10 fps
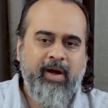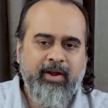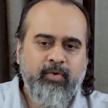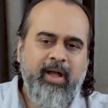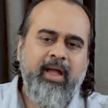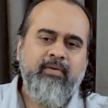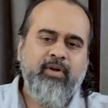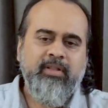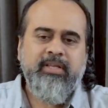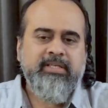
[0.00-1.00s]
Why do I
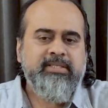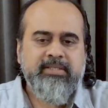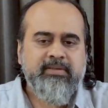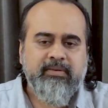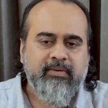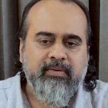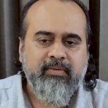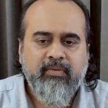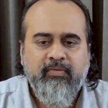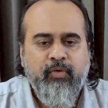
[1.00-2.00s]
have all these
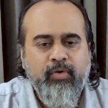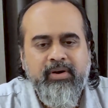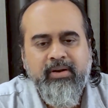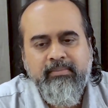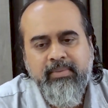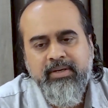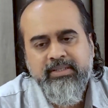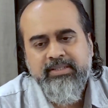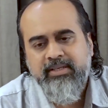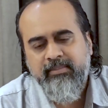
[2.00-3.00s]
phone
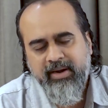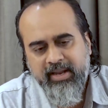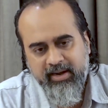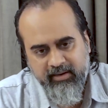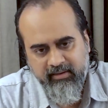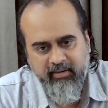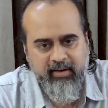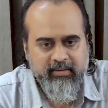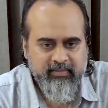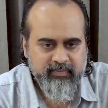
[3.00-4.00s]
numbers in my
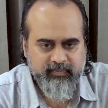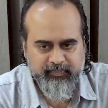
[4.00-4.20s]
directory?